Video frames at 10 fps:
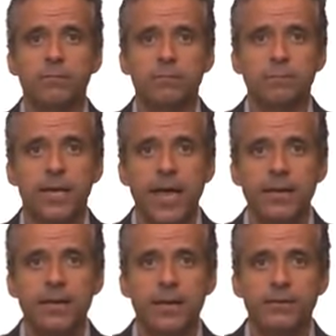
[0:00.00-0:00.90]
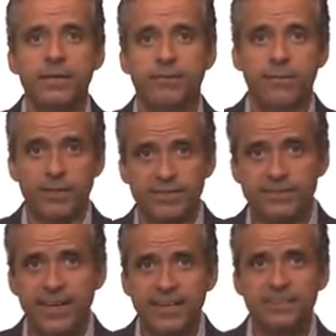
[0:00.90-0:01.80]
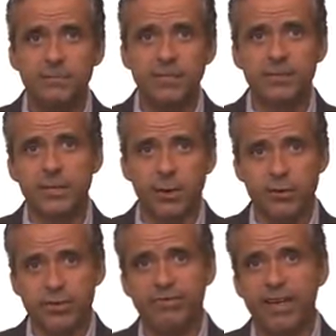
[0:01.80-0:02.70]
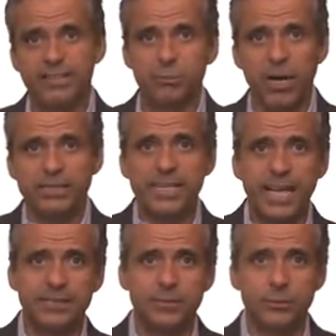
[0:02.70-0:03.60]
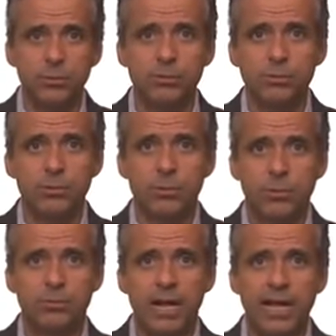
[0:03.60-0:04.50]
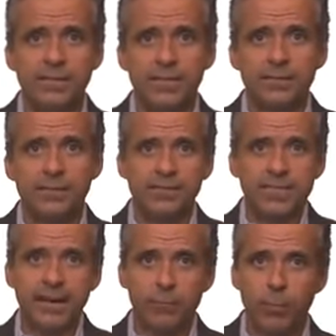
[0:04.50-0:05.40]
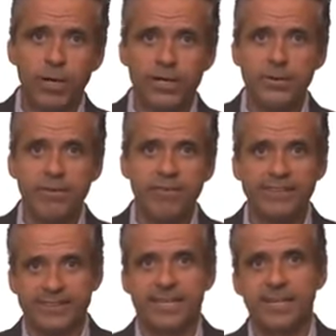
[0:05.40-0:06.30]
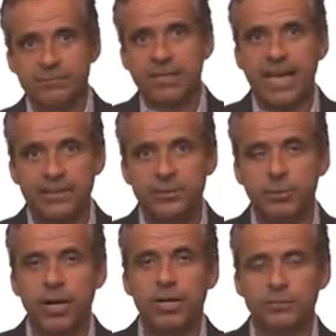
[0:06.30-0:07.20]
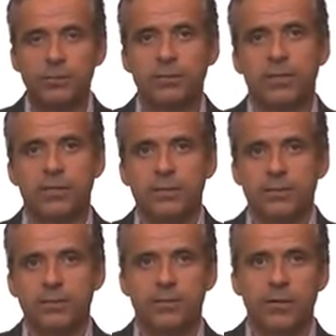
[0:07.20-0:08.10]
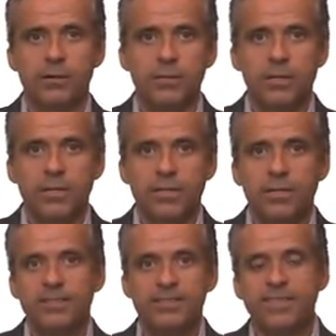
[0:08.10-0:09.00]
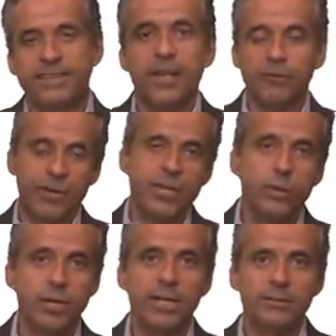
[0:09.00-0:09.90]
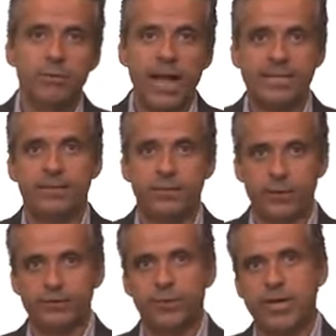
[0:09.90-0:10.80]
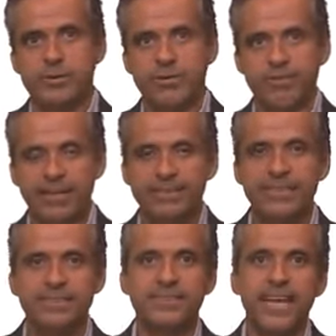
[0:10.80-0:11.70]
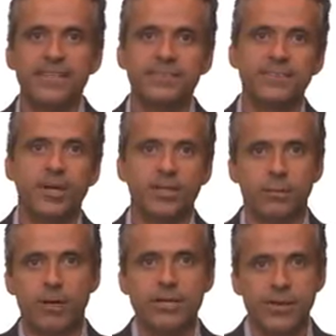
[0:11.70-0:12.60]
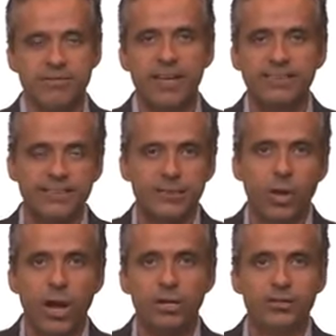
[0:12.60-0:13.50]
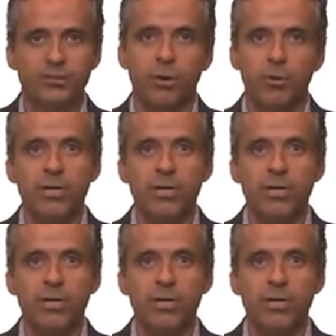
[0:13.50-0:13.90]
Okay? The first investment, you invest 1, get 2, right? The second one, you invest 100, get 200. It's in a different unit, right? The first one you invest in cents, the other one you're investing in dollars. So